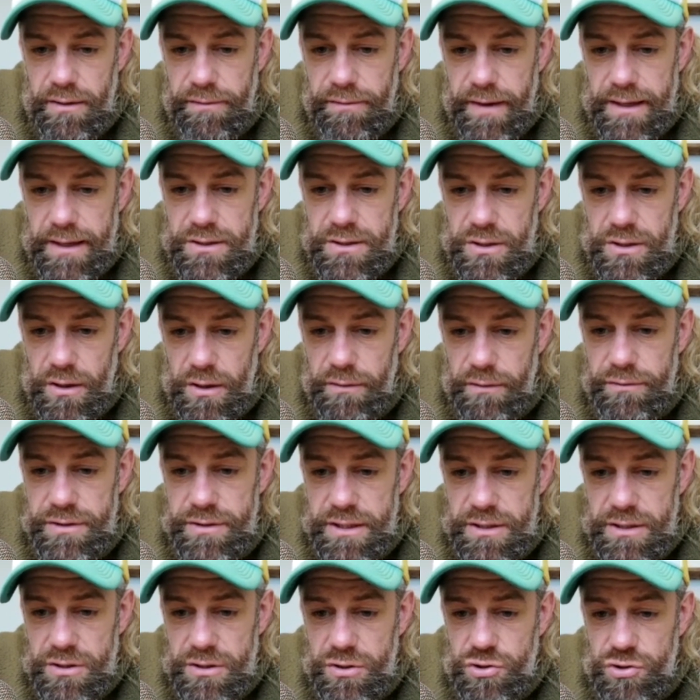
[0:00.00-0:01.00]
Effects of
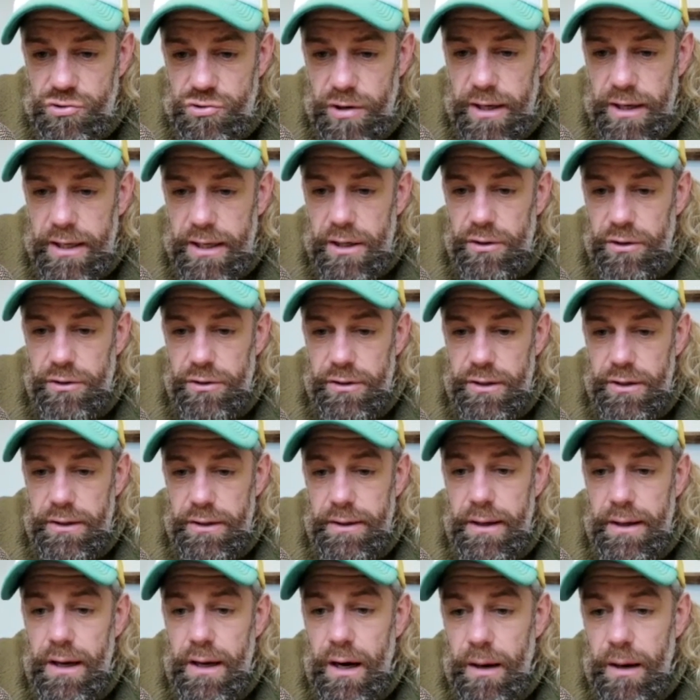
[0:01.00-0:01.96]
Resistance Training Under